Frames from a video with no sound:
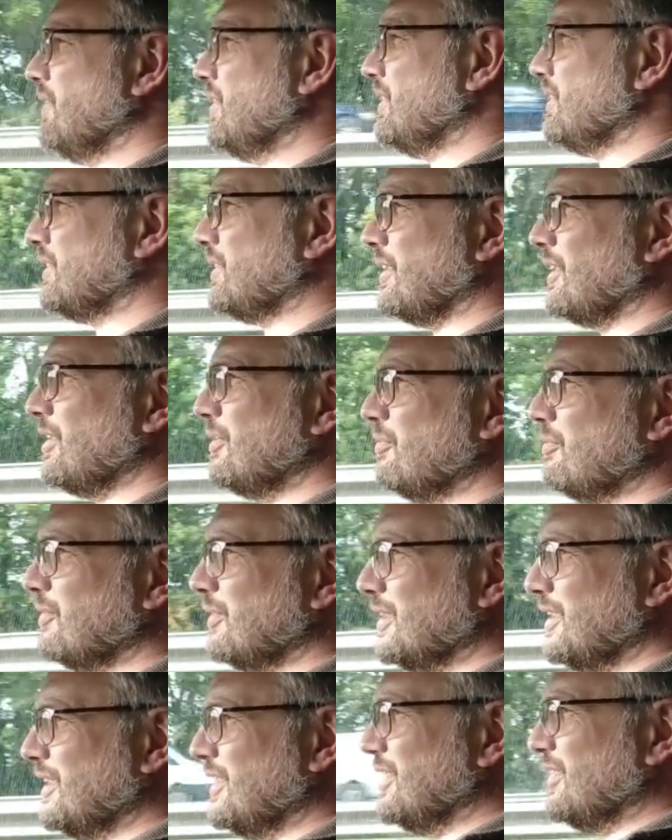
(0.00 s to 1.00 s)
He's
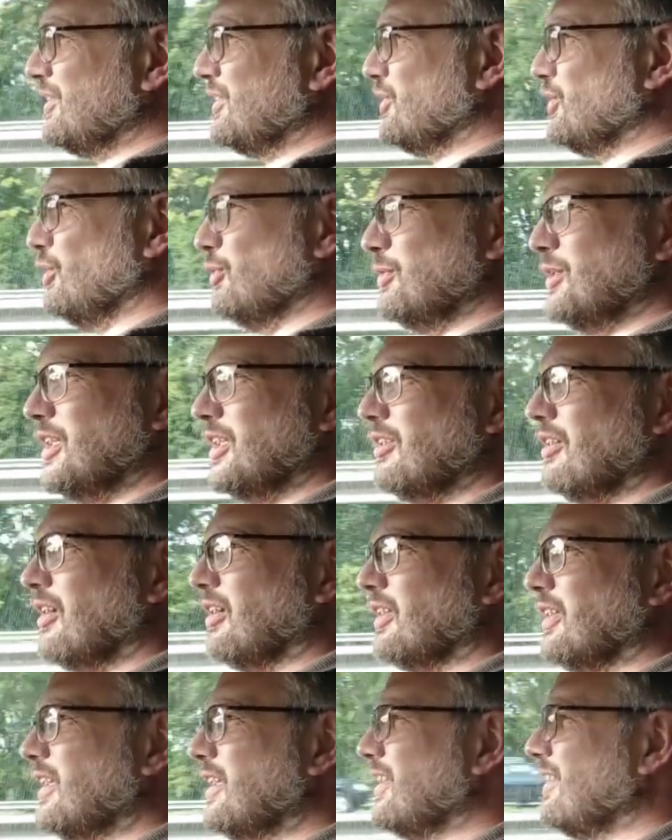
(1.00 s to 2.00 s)
taught me a
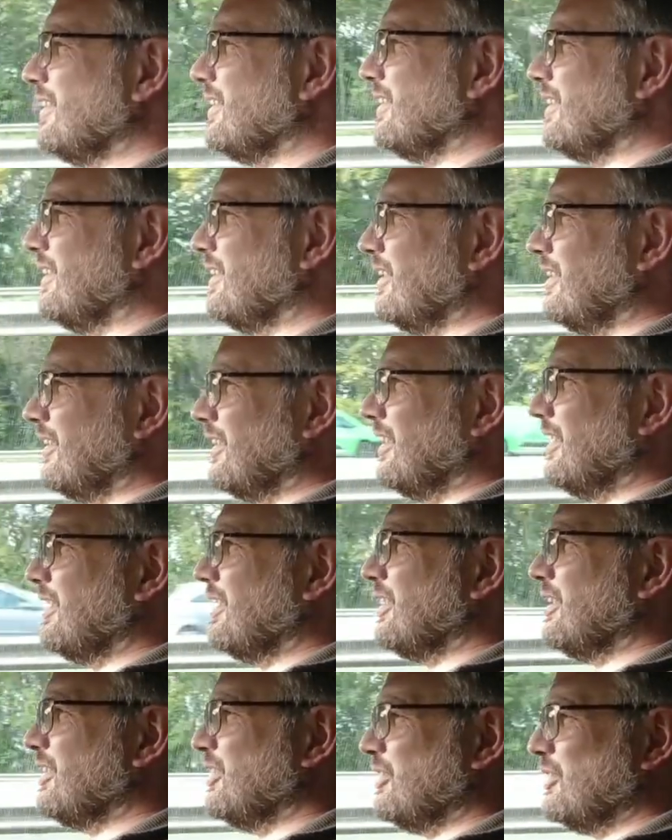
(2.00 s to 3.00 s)
lot
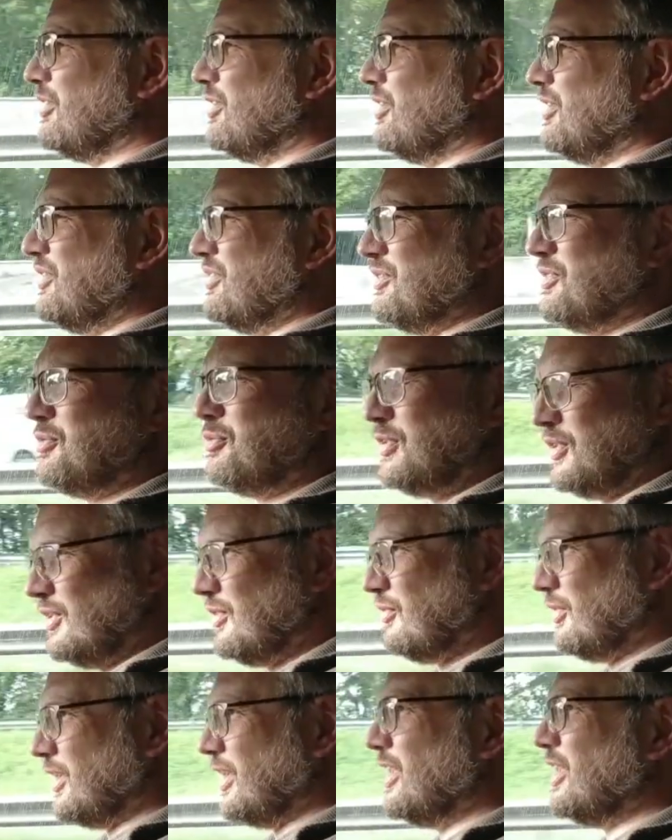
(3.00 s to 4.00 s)
there,
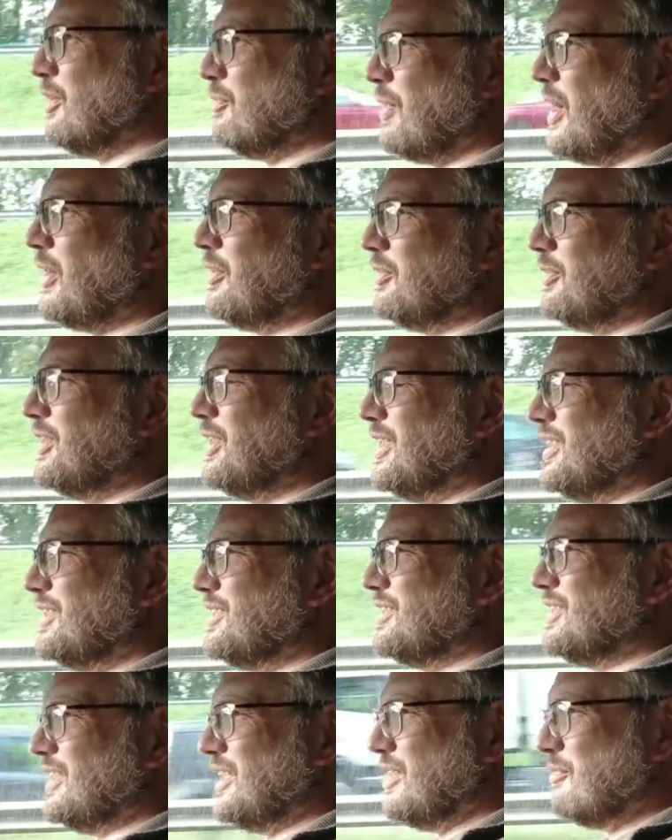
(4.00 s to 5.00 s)
specifically about
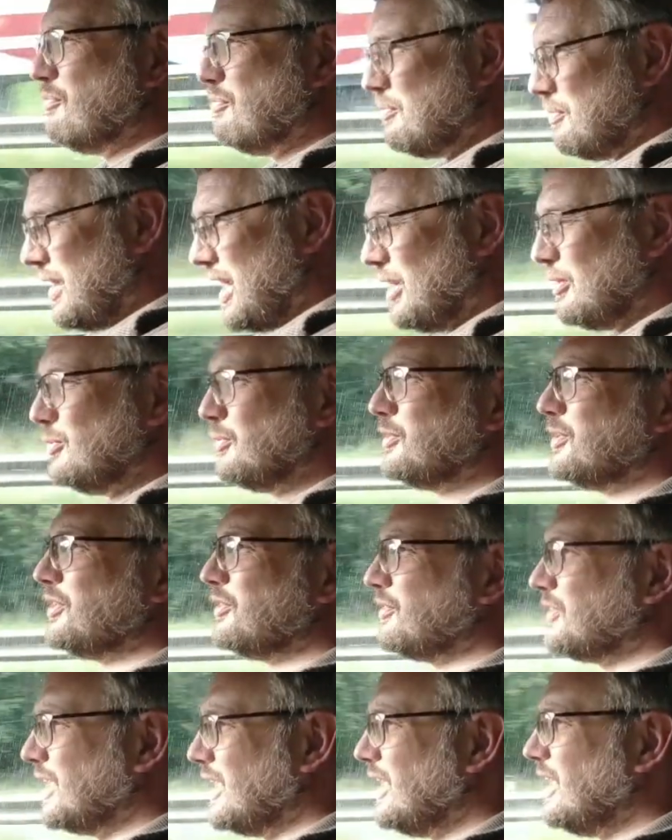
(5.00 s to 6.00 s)
the amount
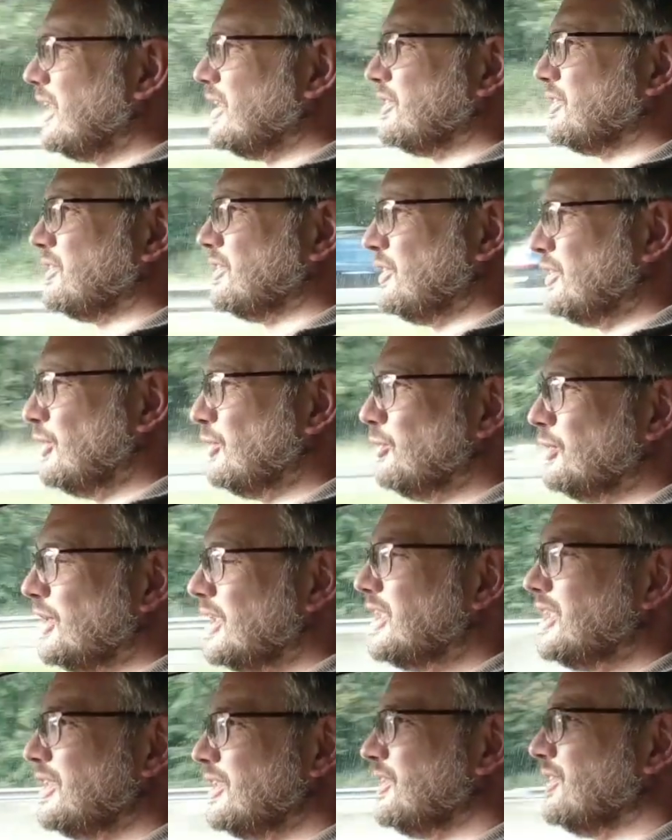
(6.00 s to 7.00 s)
of kit you
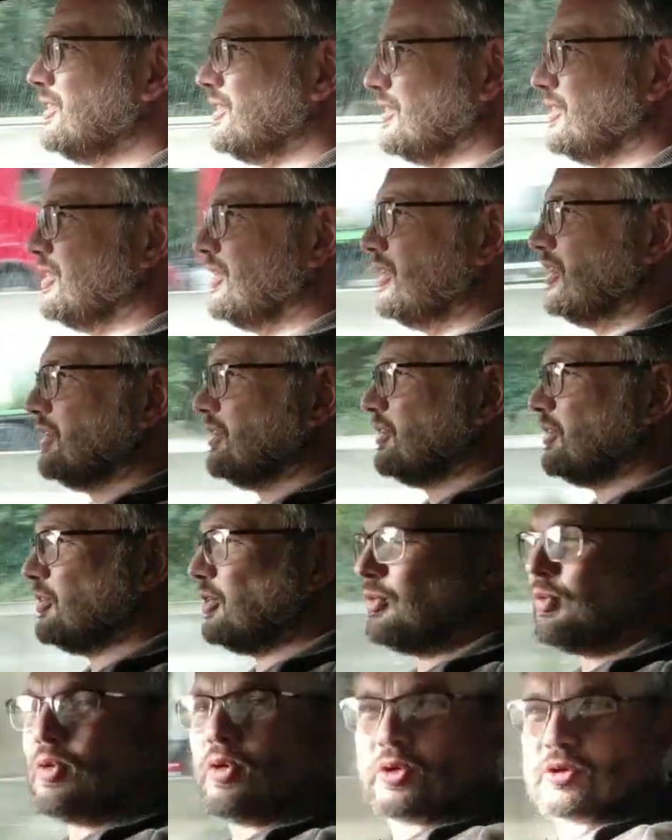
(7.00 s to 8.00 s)
need to
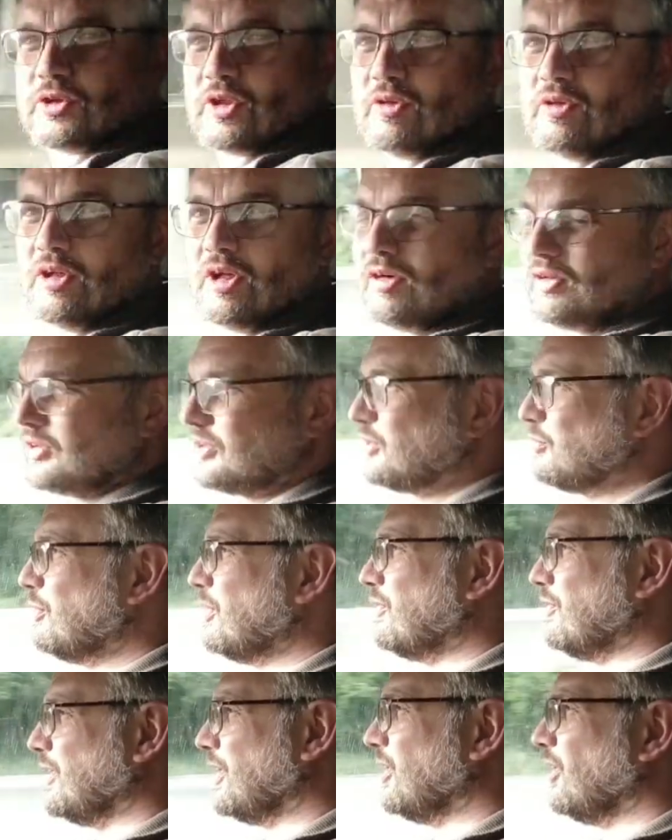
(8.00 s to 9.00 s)
do auto
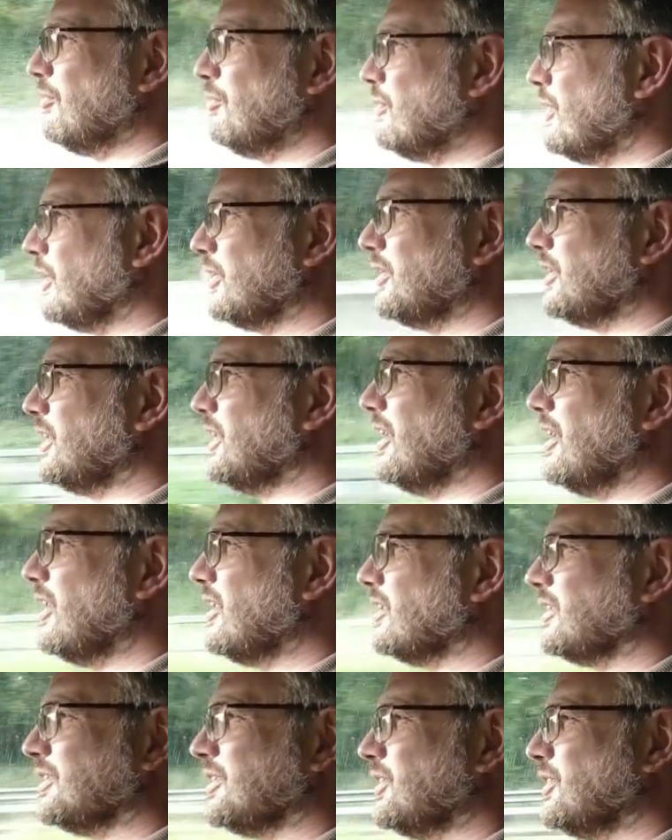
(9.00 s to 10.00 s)
locksmithing on modern
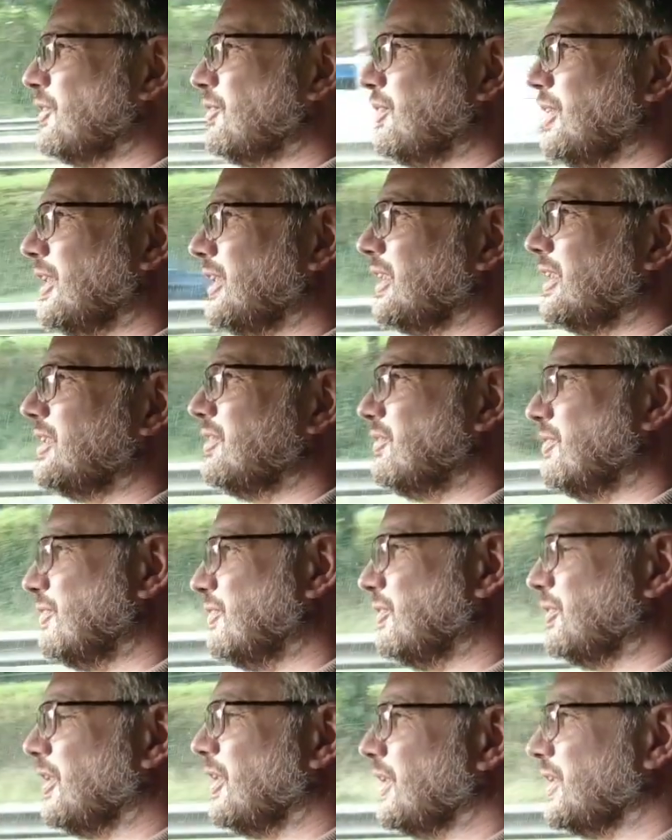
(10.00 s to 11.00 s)
cars. It's frankly
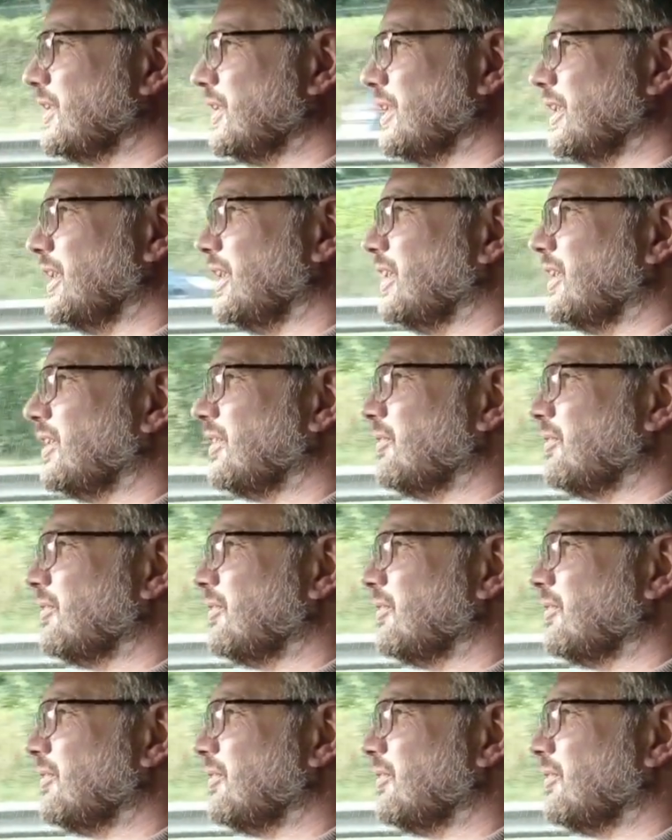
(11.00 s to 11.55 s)
frightening.